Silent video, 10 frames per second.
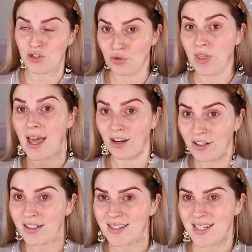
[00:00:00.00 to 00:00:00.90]
to do that
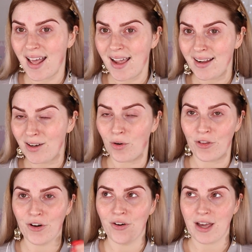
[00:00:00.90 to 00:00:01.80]
look today,
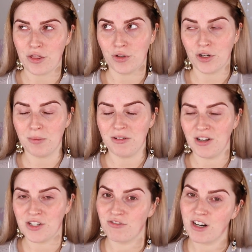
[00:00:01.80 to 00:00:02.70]
although I thought it could be
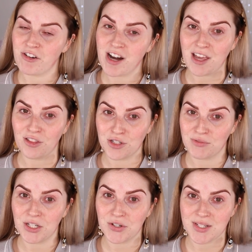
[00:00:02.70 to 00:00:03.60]
fun to recreate those
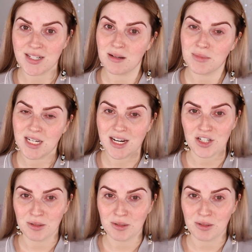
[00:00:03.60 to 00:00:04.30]
videos at some stage.